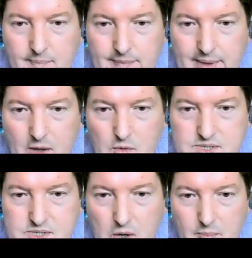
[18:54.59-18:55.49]
They'll
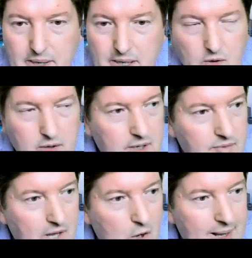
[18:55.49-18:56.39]
also be on
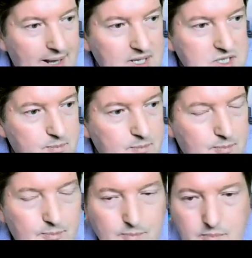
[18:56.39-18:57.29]
the OH
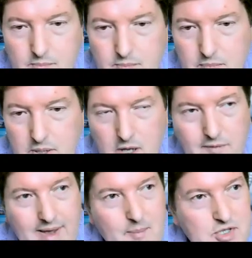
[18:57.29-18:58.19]

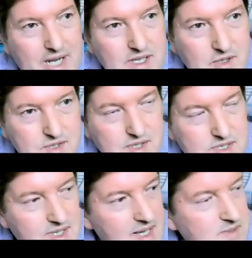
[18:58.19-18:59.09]
overhead projector. I was going
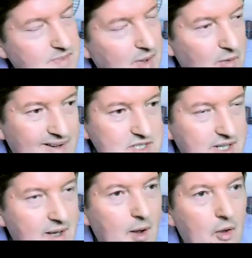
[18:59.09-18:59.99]
to say it's a bit
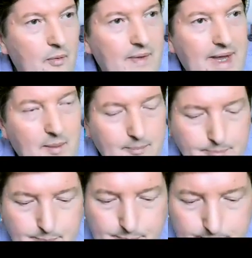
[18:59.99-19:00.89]
old-fashioned, on the
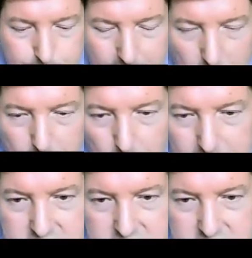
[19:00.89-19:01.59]
PowerPoint